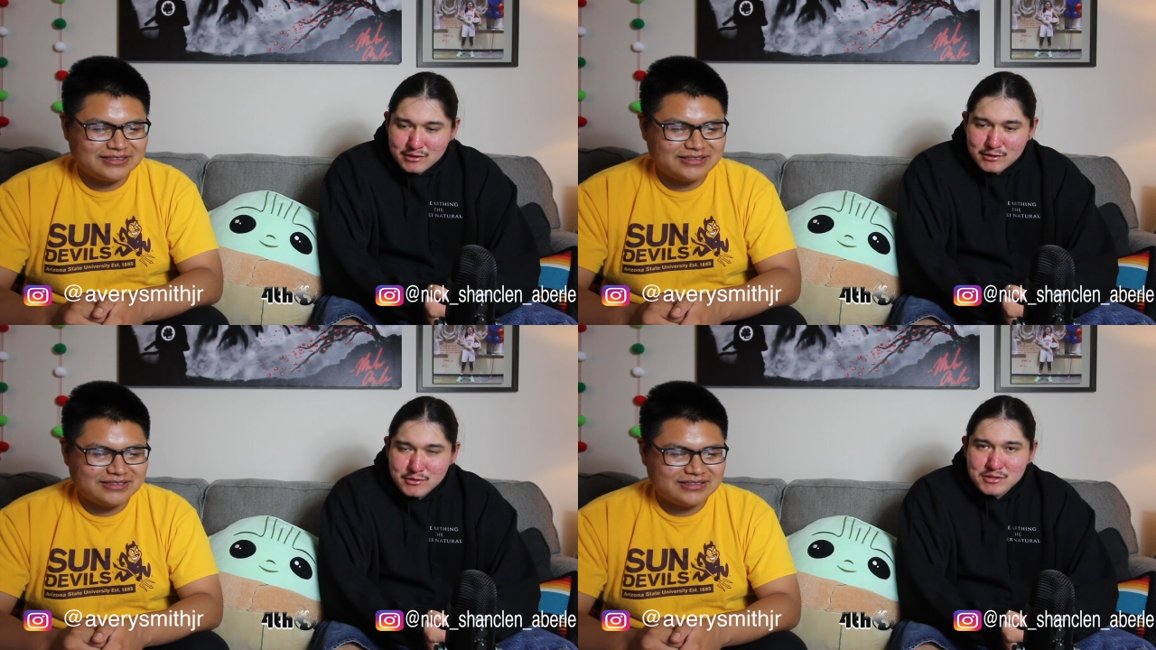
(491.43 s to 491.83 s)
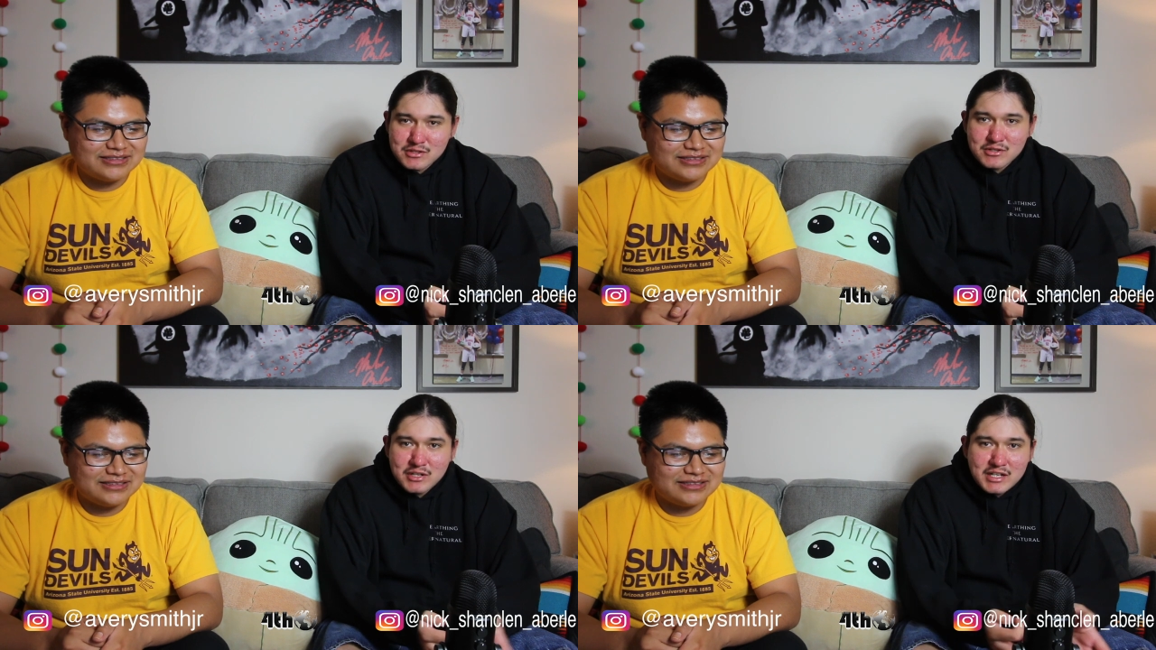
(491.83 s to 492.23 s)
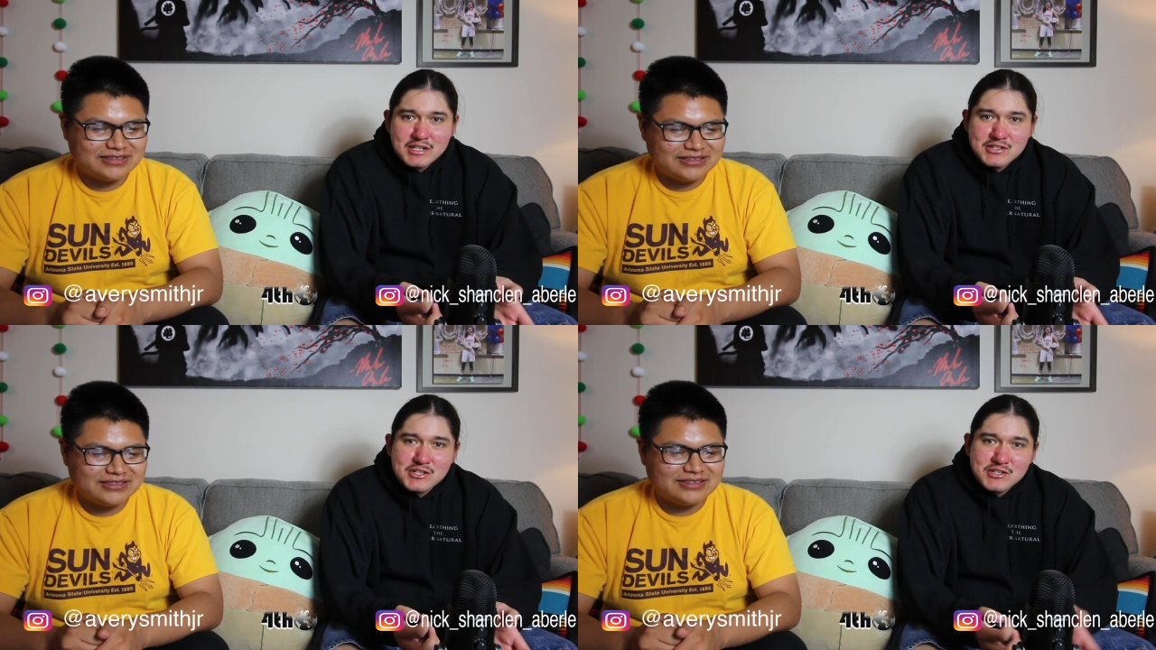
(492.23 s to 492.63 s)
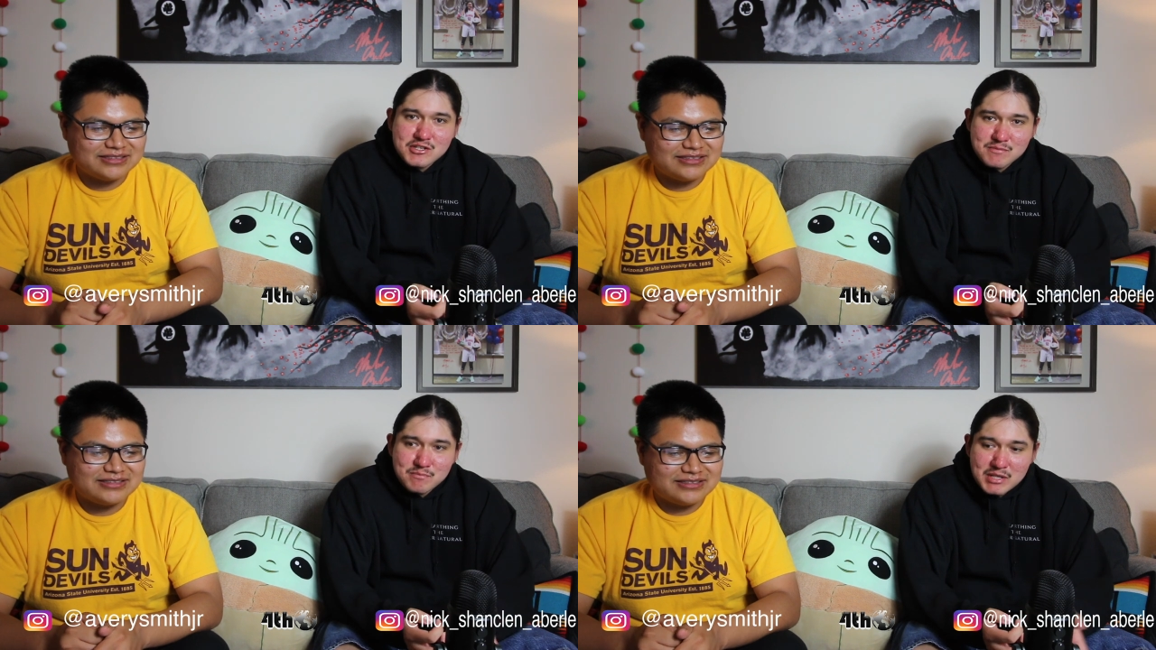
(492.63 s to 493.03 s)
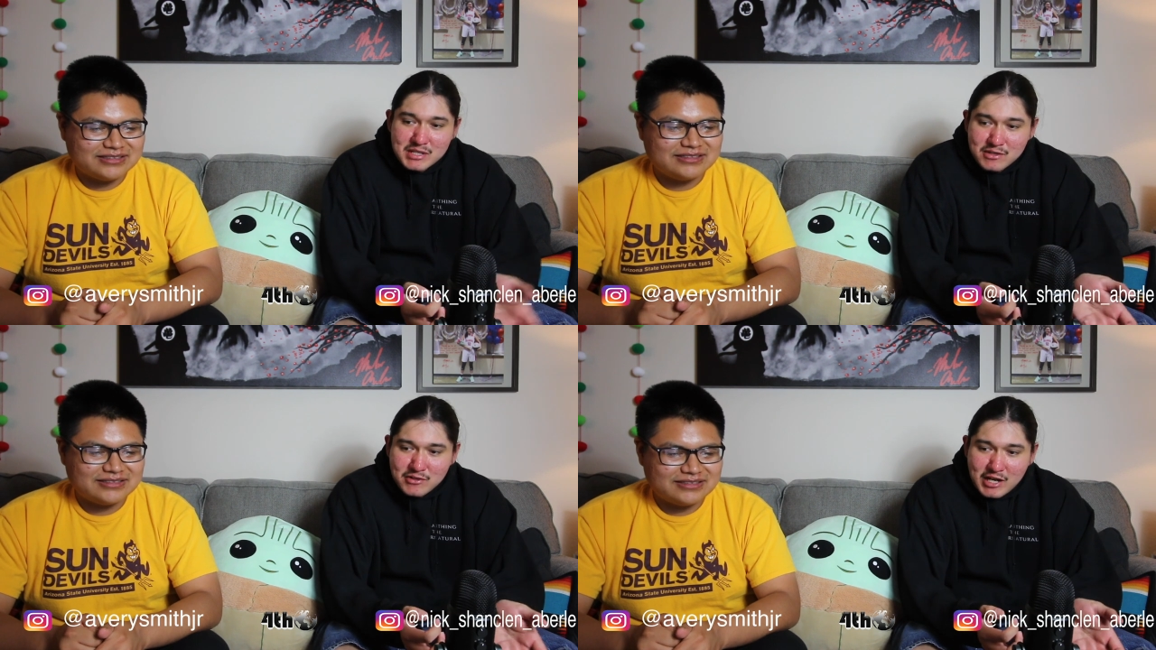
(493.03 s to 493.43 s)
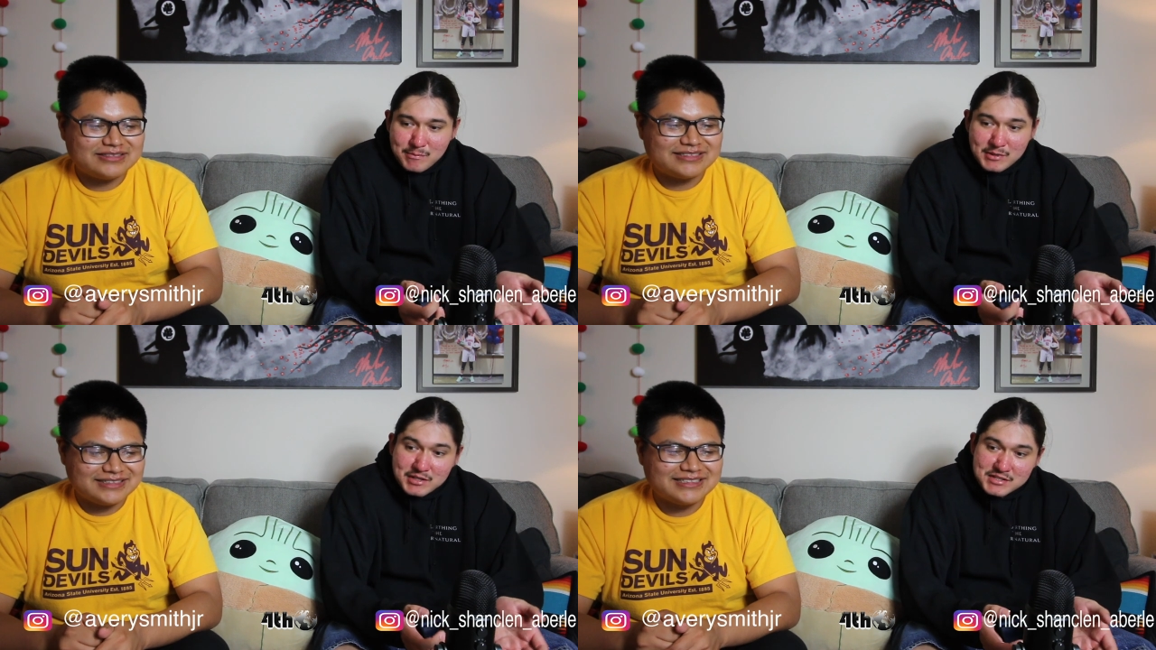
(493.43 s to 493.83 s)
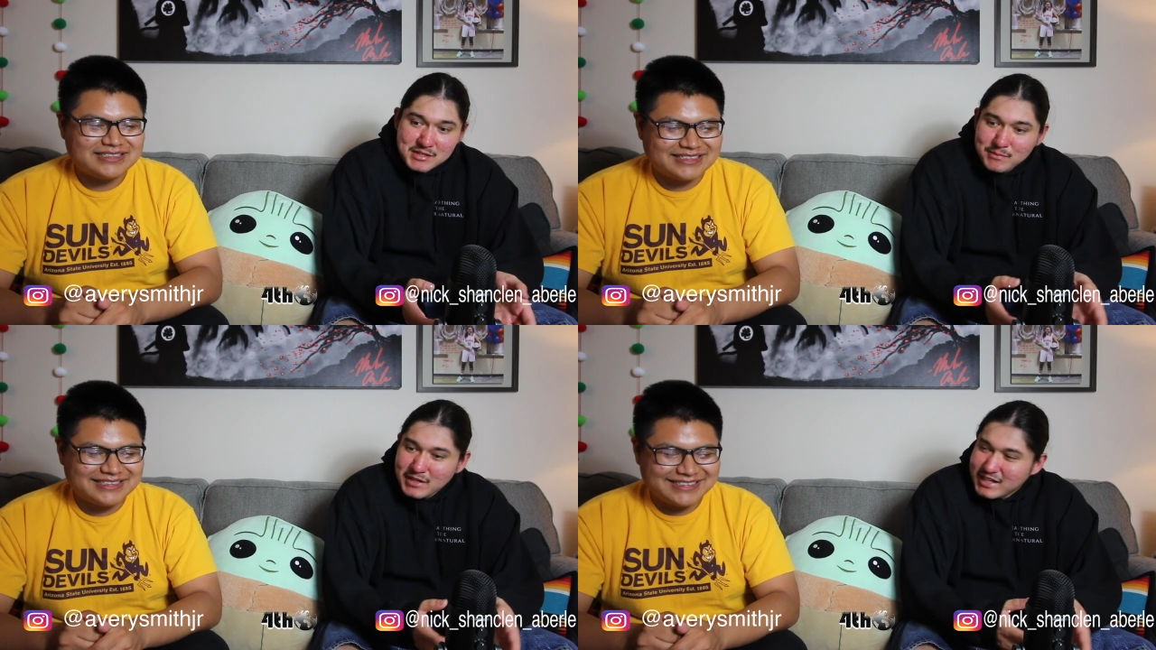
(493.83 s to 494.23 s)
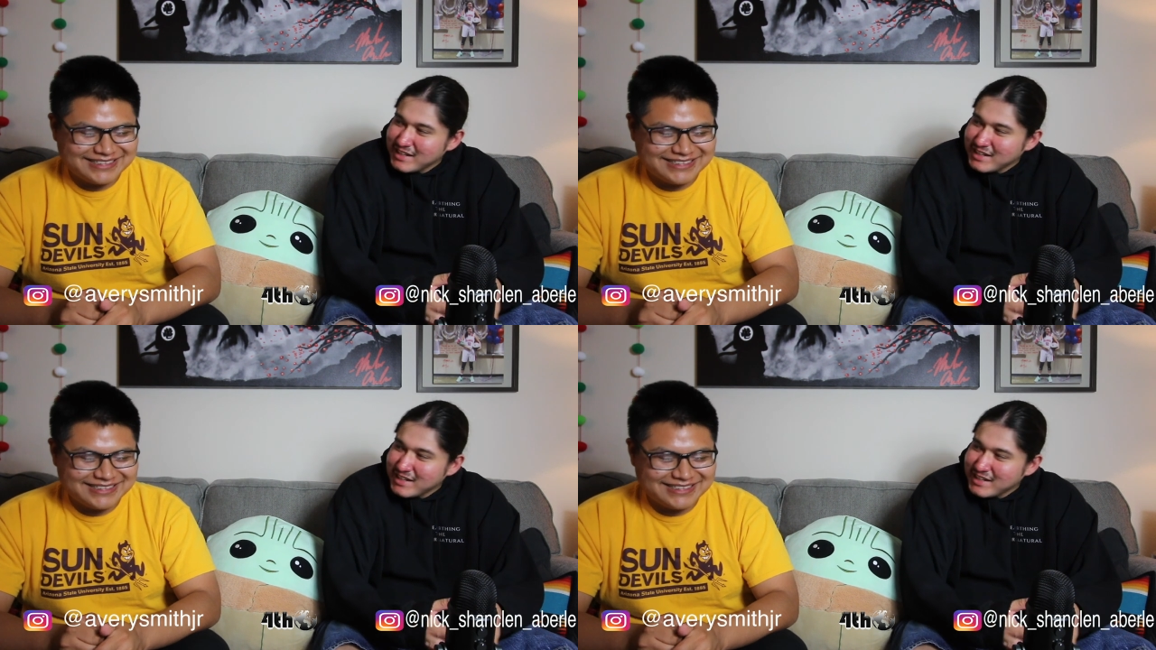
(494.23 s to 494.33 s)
Speaker 1: lose her ish and just beat the crap out of somebody